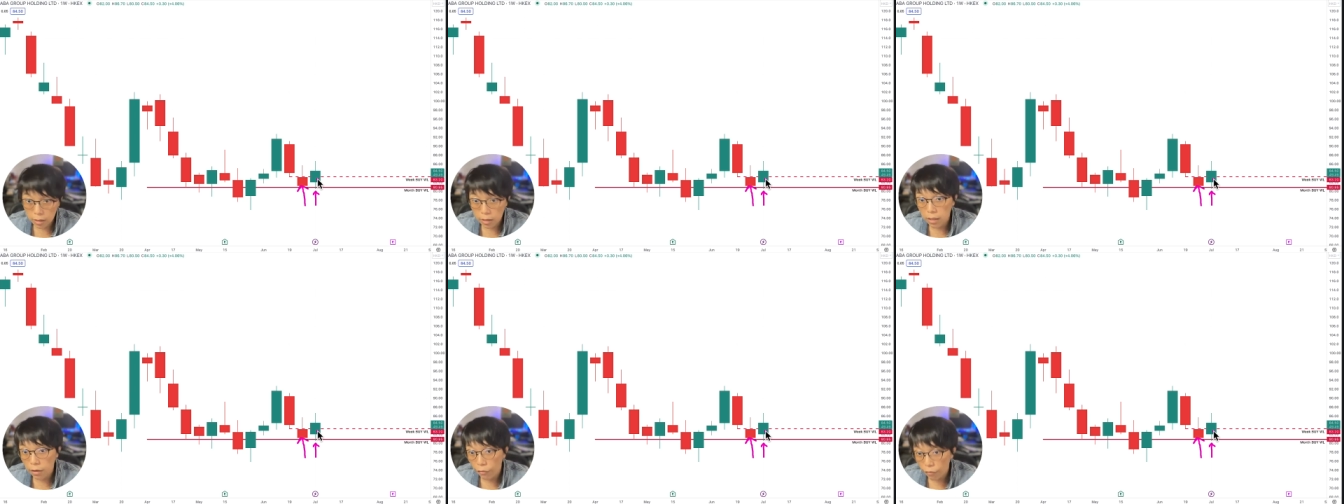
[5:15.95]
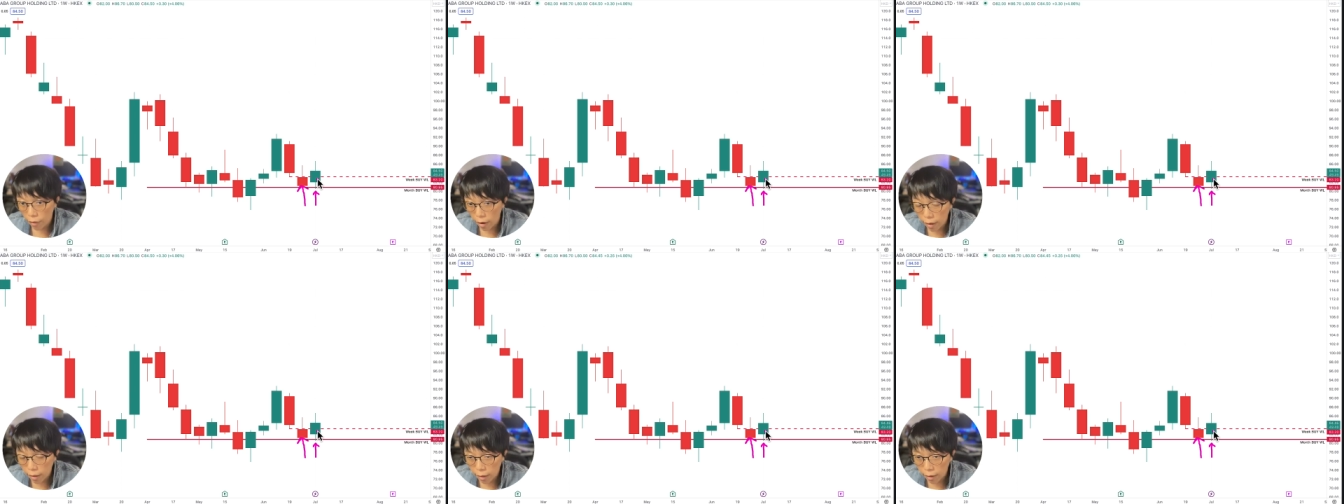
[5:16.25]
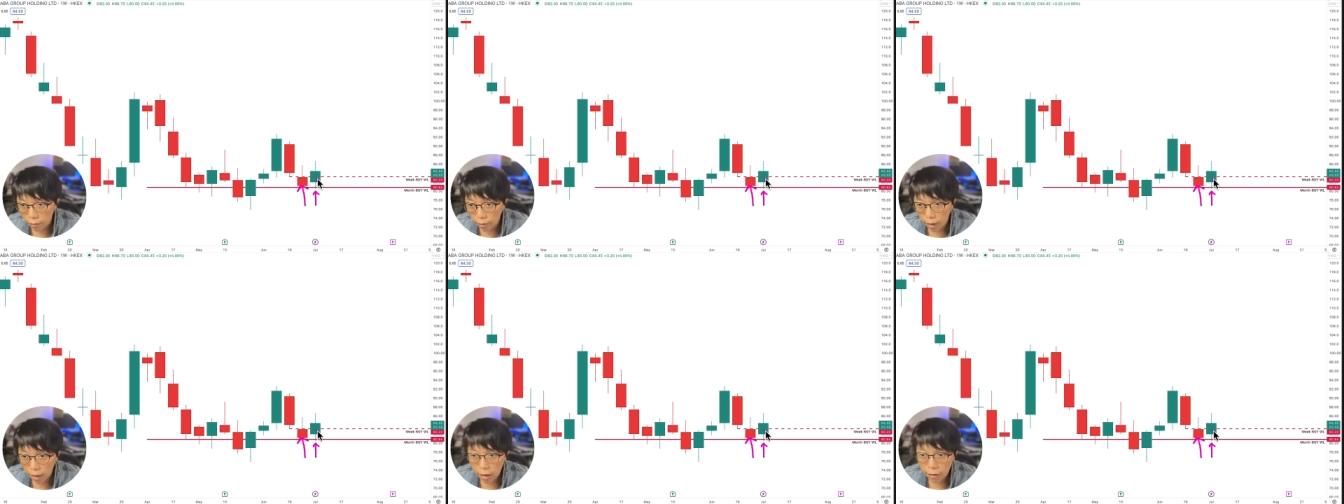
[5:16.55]
it's a friday
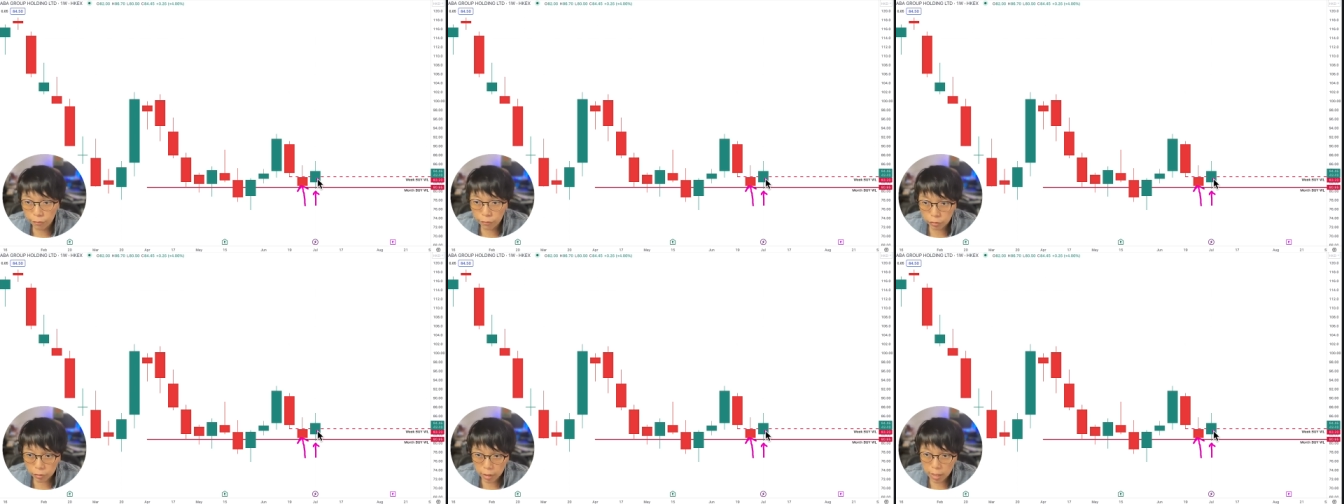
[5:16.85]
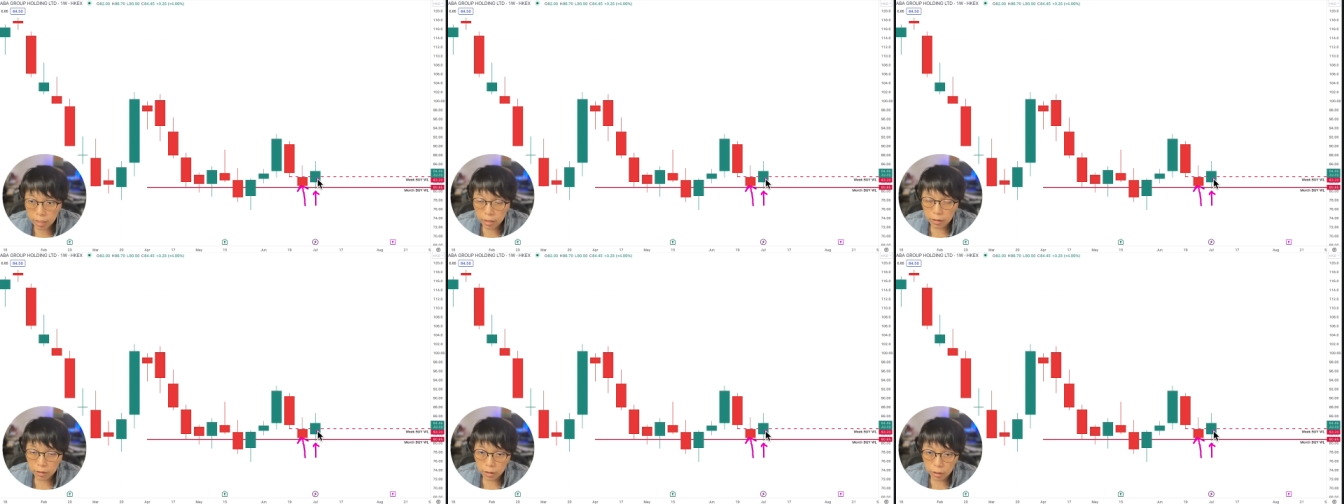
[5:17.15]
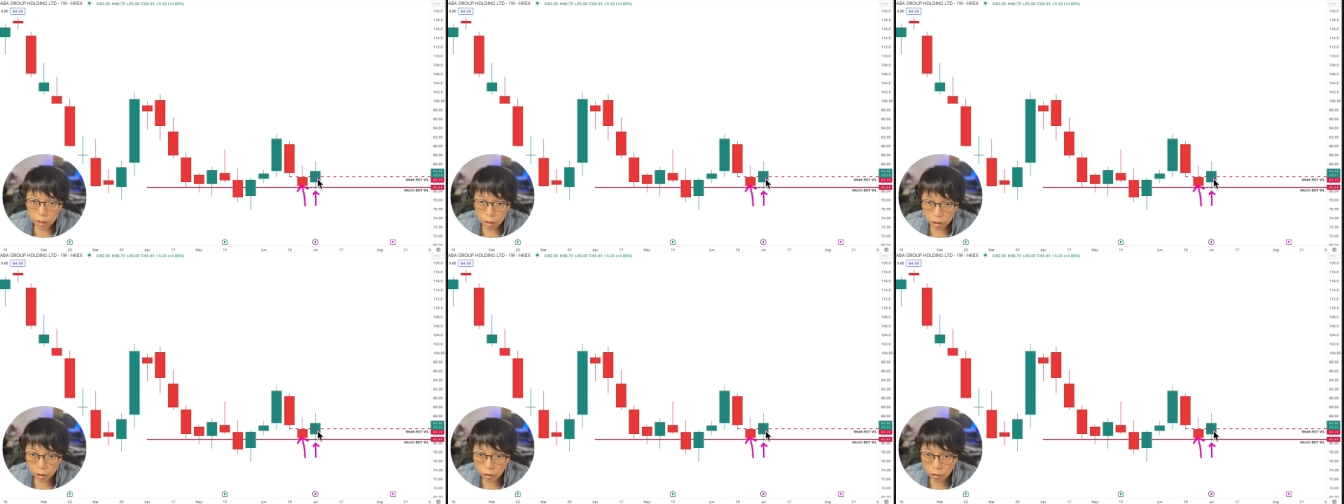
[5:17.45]
right if today is going
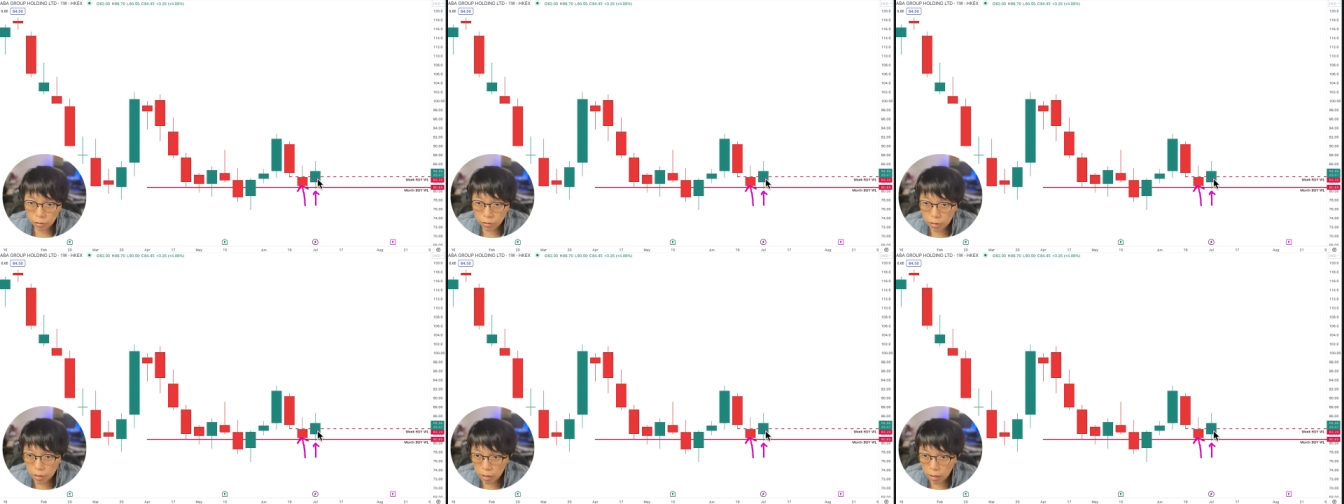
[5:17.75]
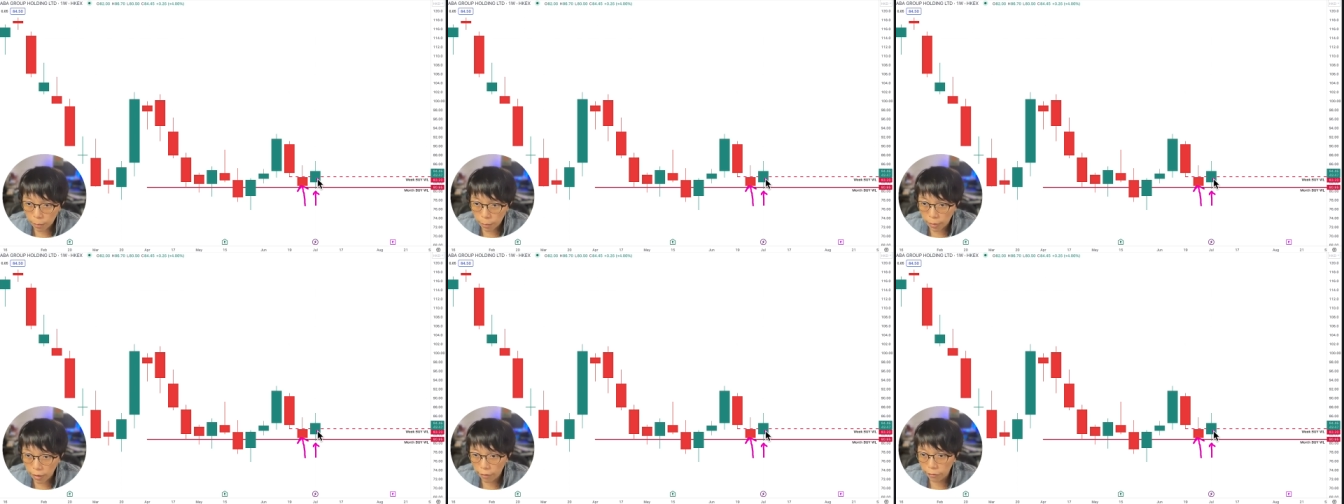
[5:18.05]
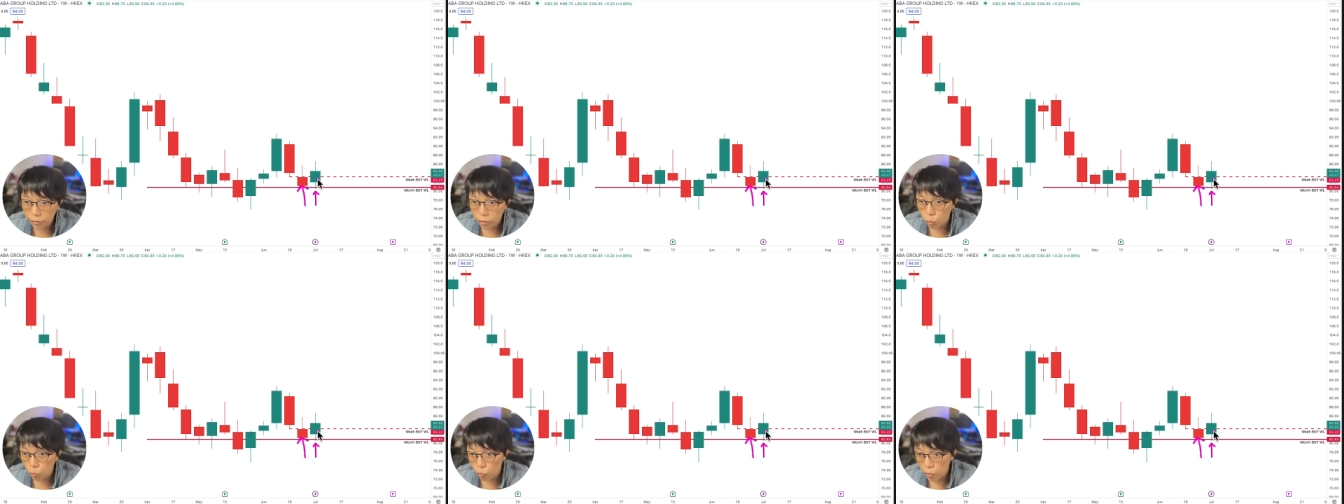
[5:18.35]
to close
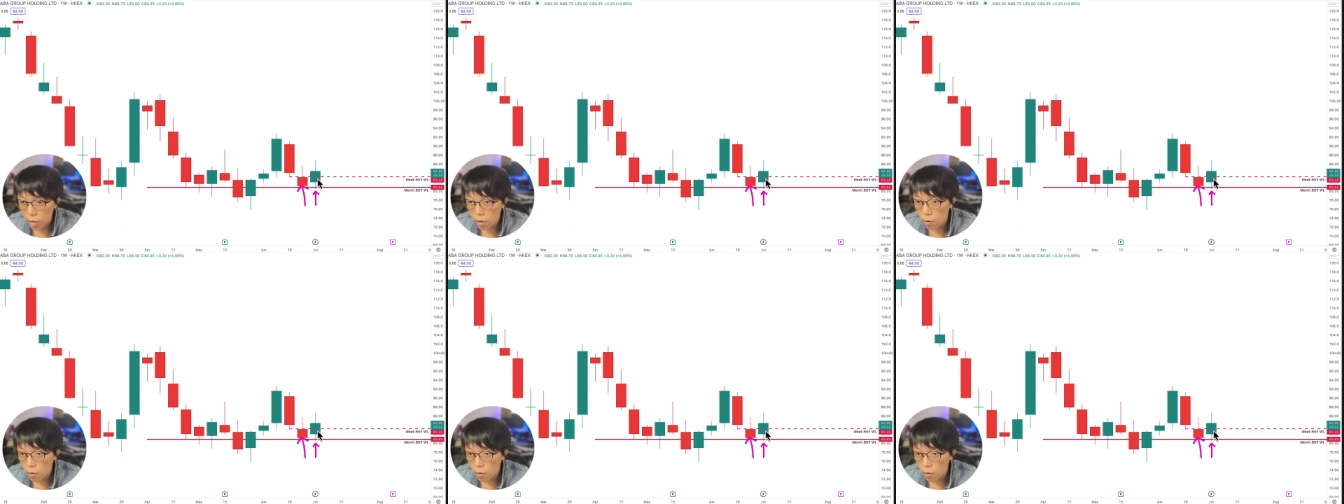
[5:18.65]
above the week